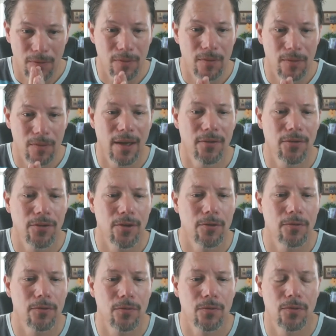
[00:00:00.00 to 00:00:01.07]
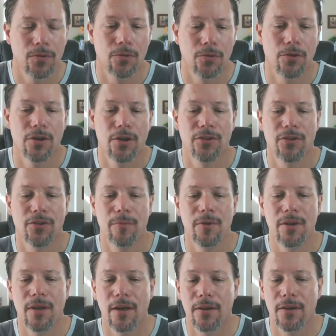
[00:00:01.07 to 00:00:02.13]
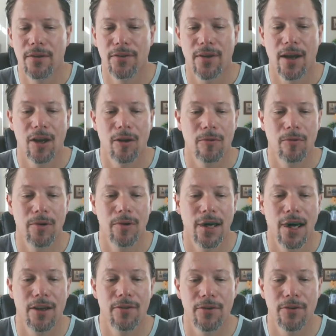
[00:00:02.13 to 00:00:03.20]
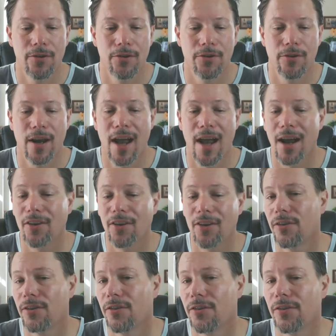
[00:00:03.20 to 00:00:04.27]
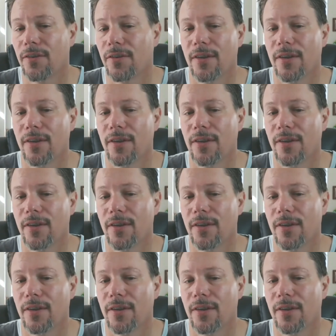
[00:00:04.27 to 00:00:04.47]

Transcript: Yeah, so so Chris, some of the undesirable behaviors or actions